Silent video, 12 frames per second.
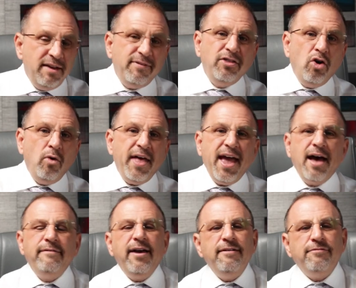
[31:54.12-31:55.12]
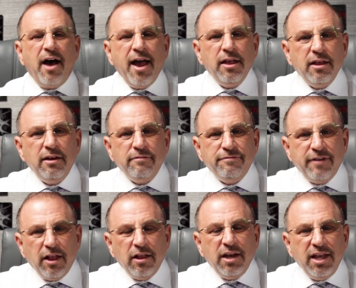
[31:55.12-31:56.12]
even though they have a violent
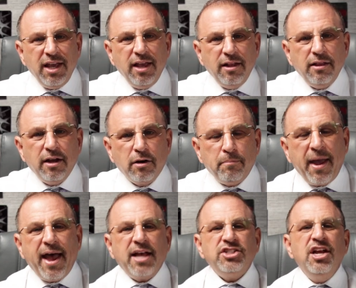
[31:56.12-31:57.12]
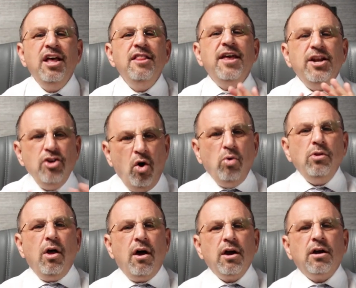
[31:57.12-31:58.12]
felony in their past, they no
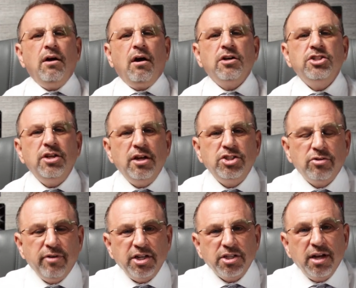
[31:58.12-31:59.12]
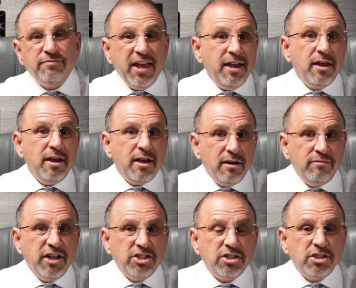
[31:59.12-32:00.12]
longer are such a risk. And if they can
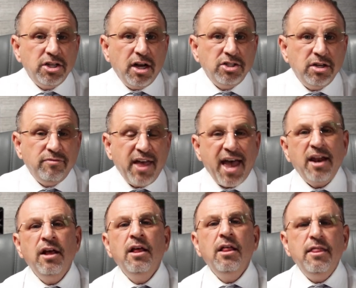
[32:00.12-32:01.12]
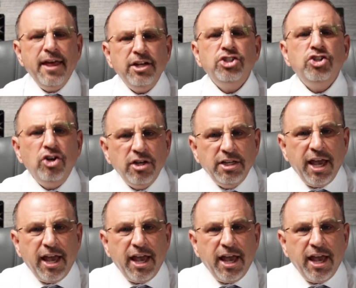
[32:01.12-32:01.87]
convince a judge of that, they should